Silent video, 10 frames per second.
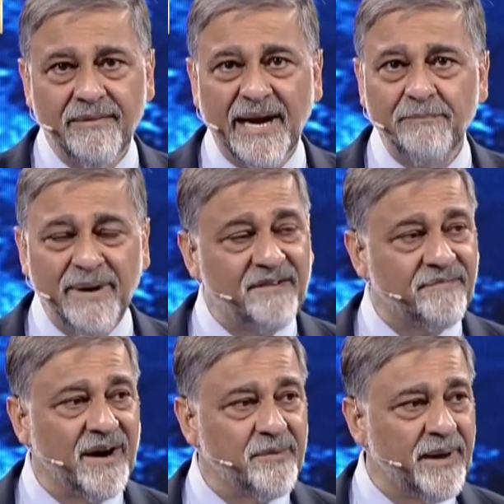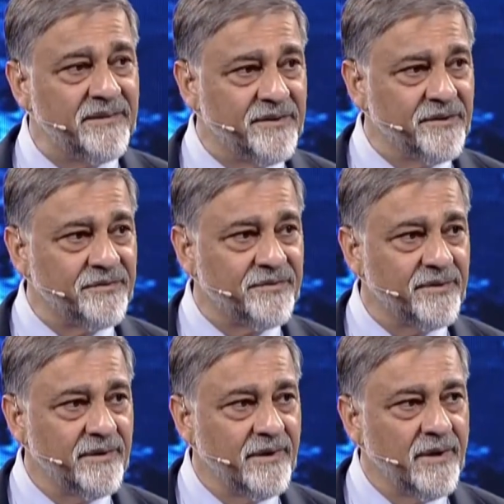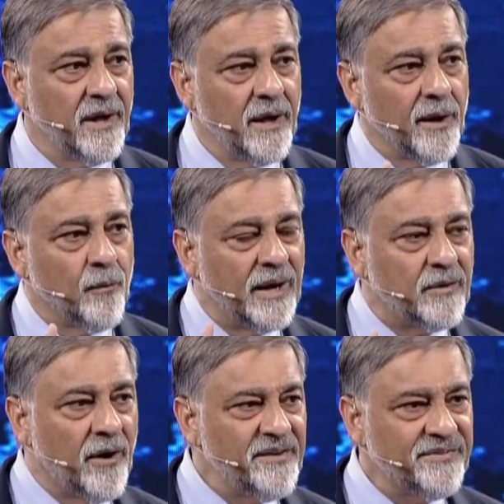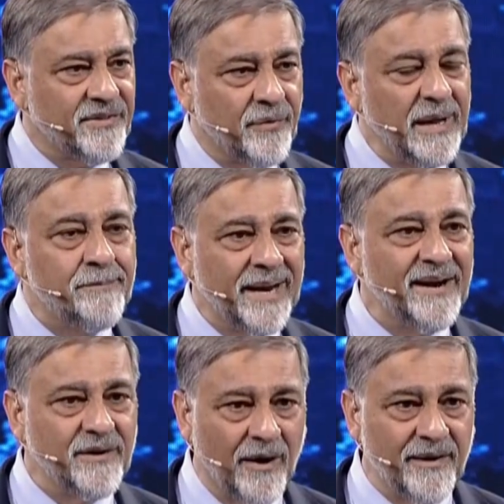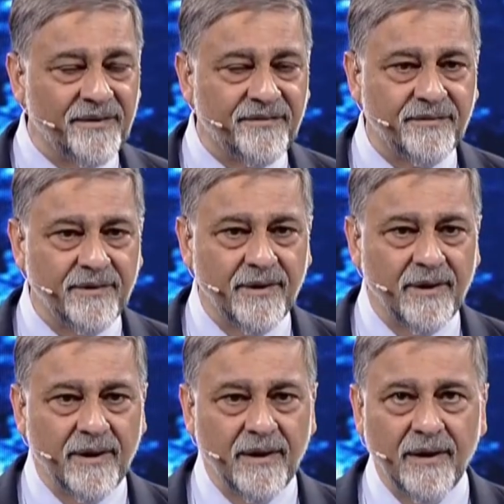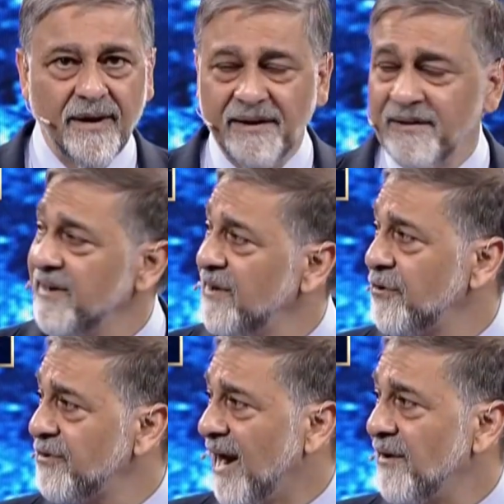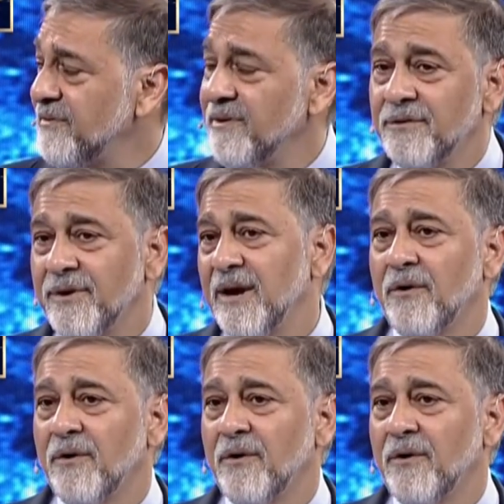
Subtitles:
That made front page news. What cost $3 billion in the year 2000 today